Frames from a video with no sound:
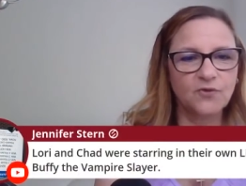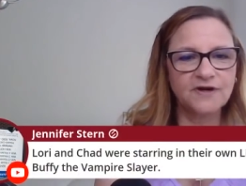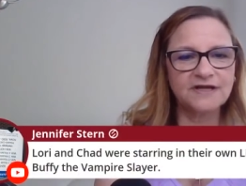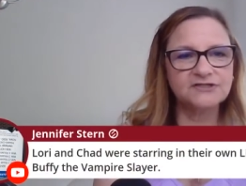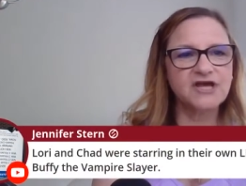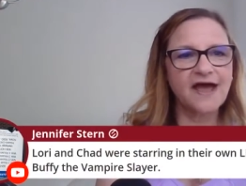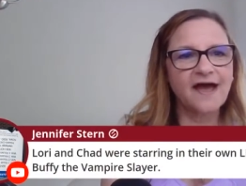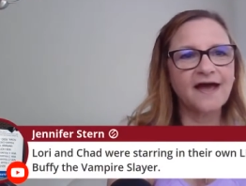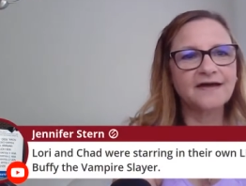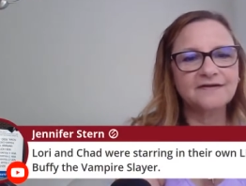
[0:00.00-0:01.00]
Lori and
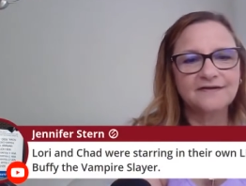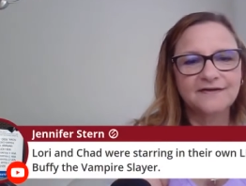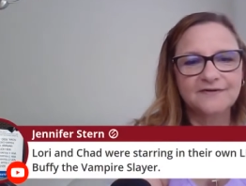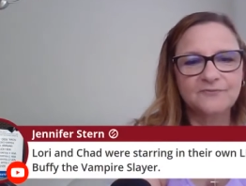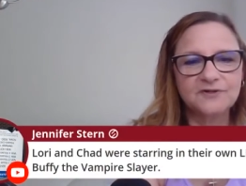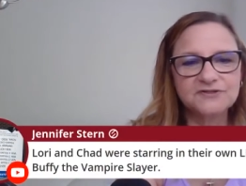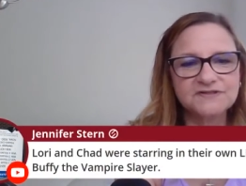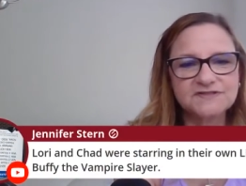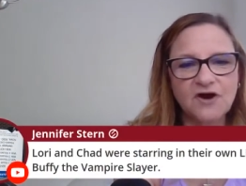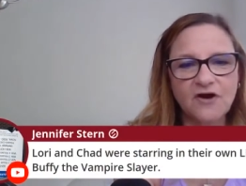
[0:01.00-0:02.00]
Chad were
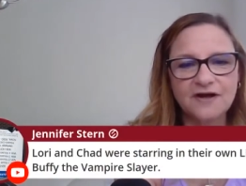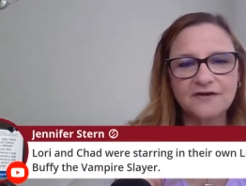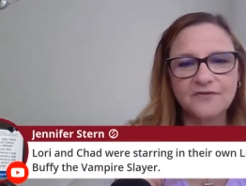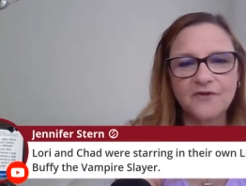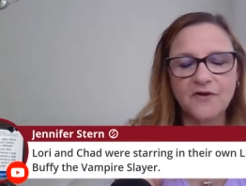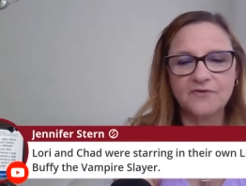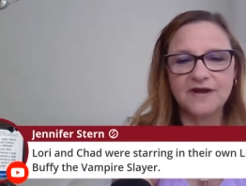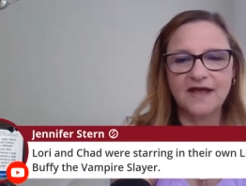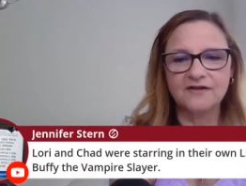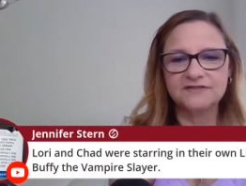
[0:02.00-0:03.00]
starring in their
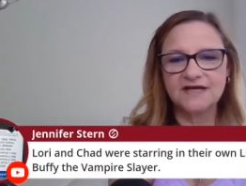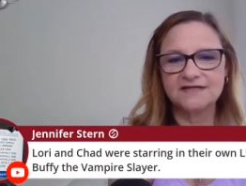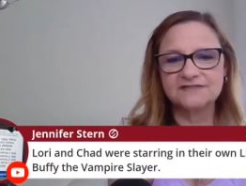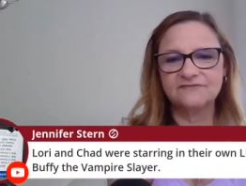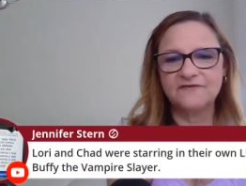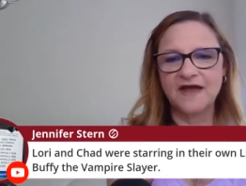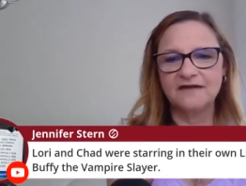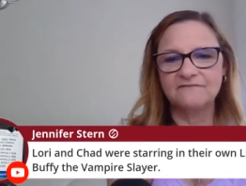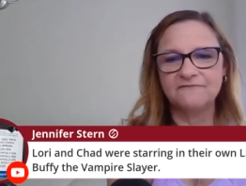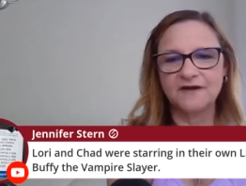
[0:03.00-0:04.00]
own LDS
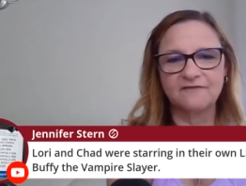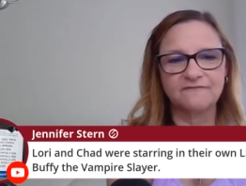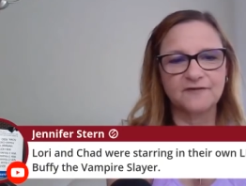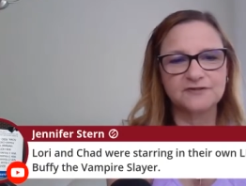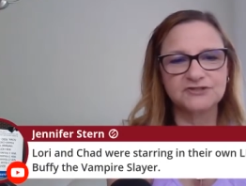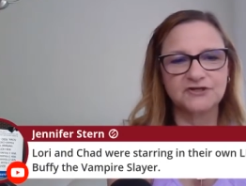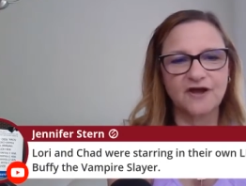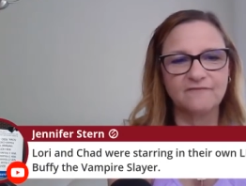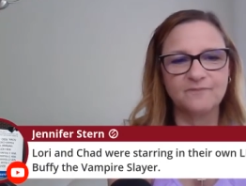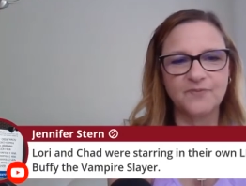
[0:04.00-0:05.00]
fanfic
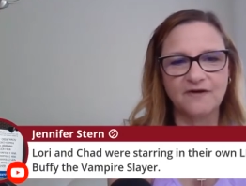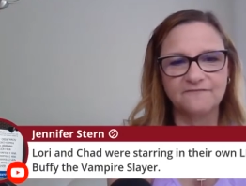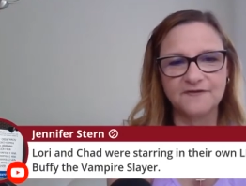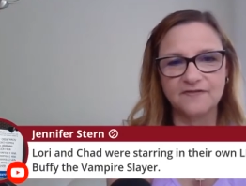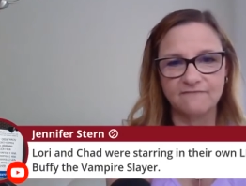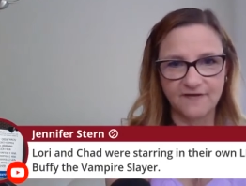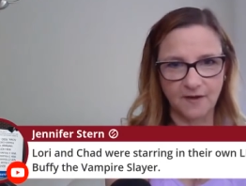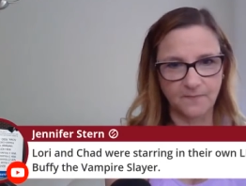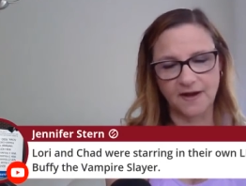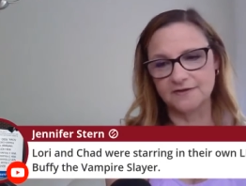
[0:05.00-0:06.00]
version of Buffy the
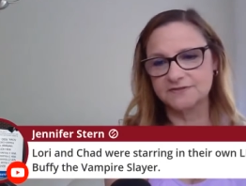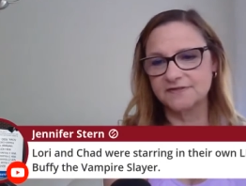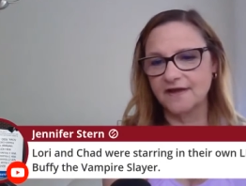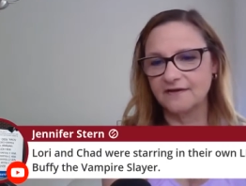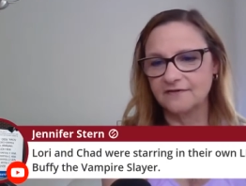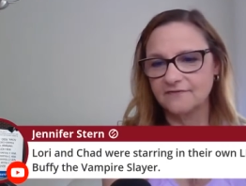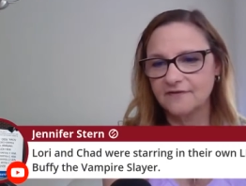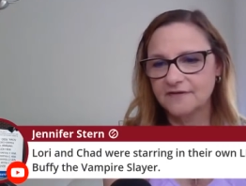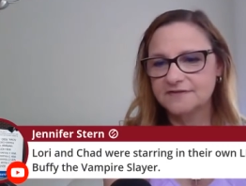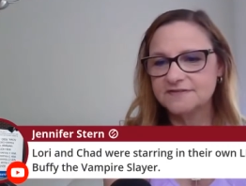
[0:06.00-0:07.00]
Vampire
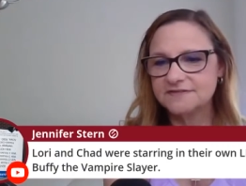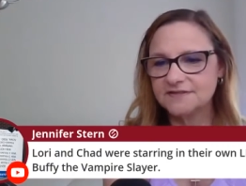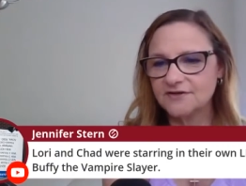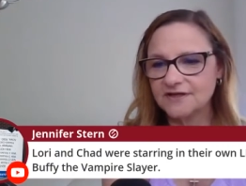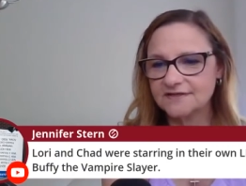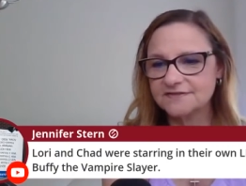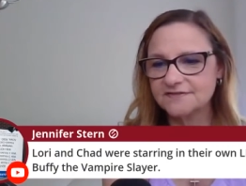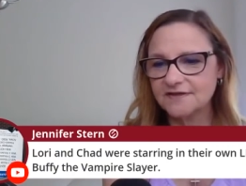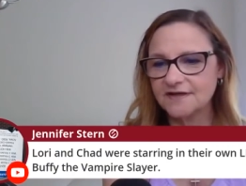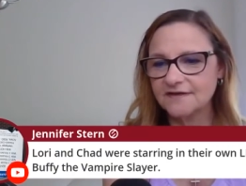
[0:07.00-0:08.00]
Slayer.
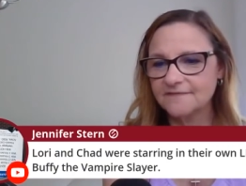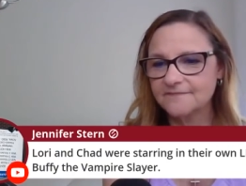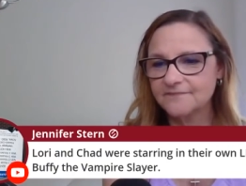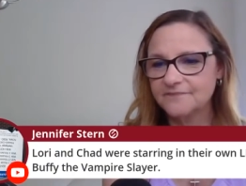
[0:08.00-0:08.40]
Seriously.